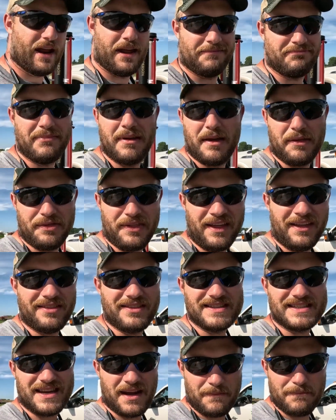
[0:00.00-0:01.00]
I think
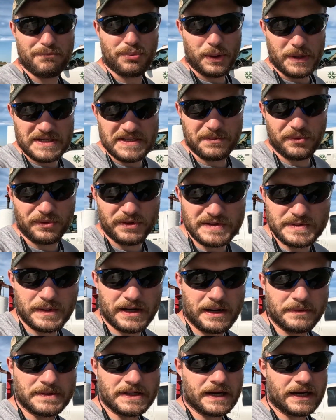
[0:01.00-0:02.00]
the same principle as what
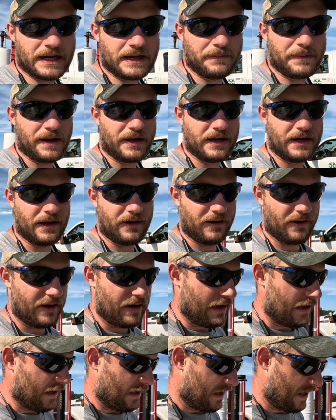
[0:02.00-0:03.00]
I'm talking about here
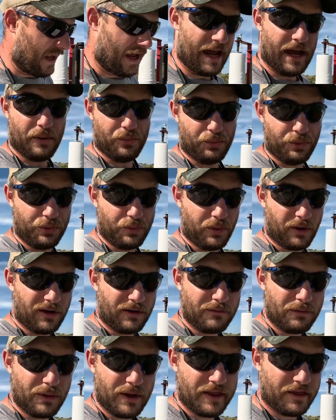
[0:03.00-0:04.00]
would
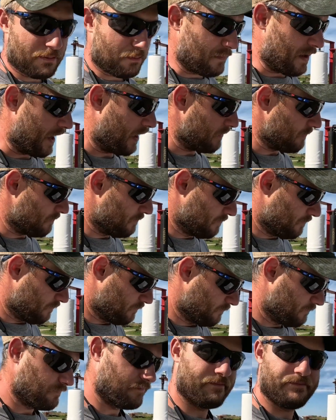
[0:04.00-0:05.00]
work with, but
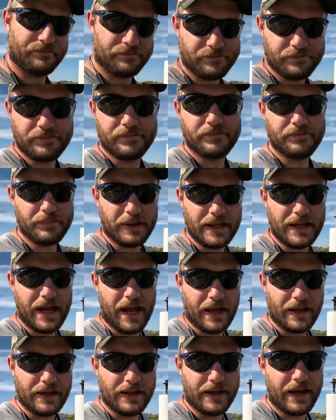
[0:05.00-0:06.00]

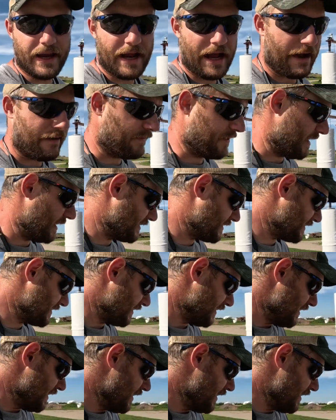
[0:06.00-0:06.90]
yeah, you got to have this.